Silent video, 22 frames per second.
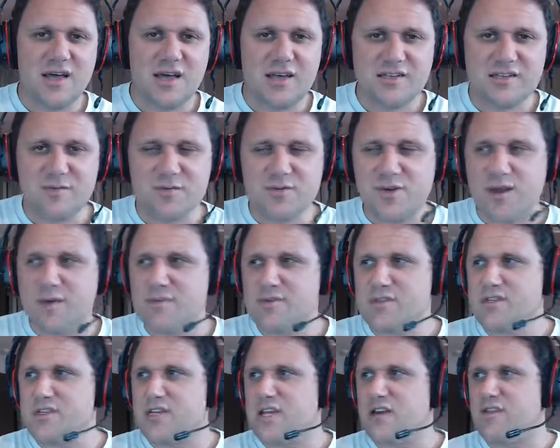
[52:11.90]
Subscribe to
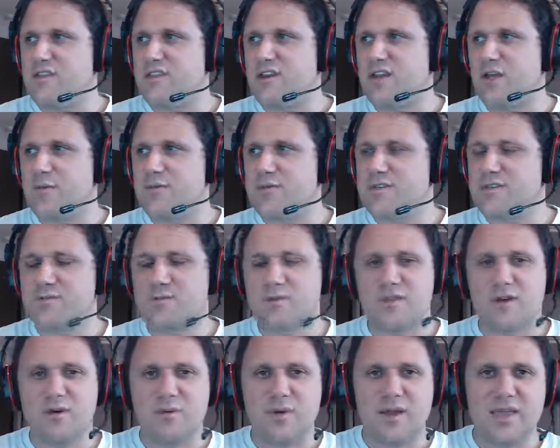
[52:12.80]
the channel. That helps us with
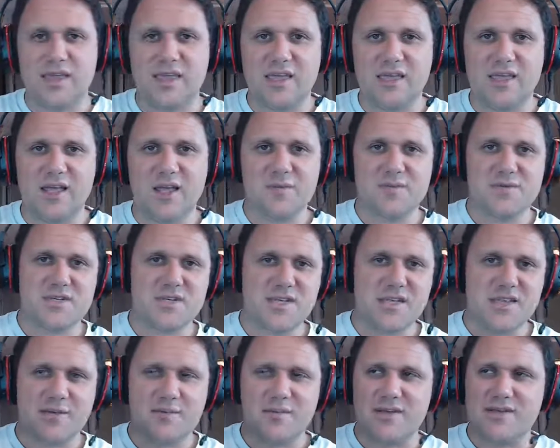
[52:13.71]
our ranking, helps us
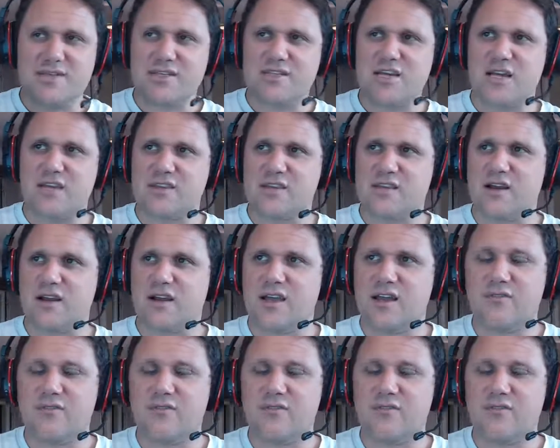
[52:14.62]
get the message out there.